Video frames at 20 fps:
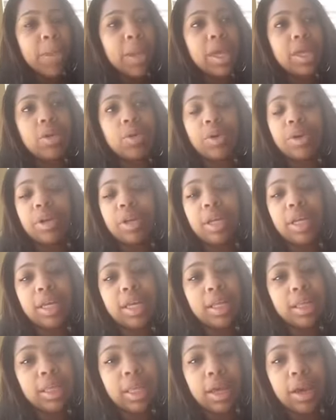In order to
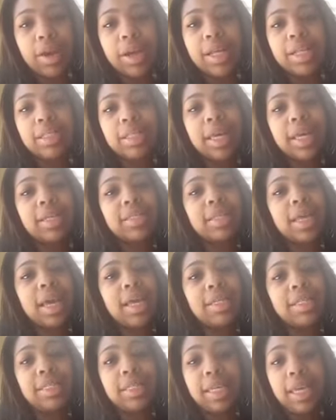get there, it takes
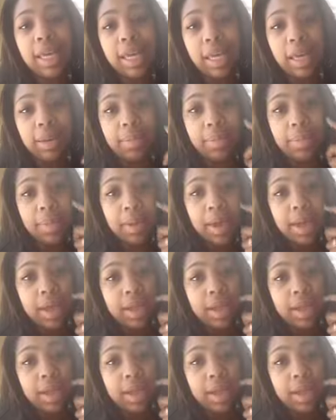a team.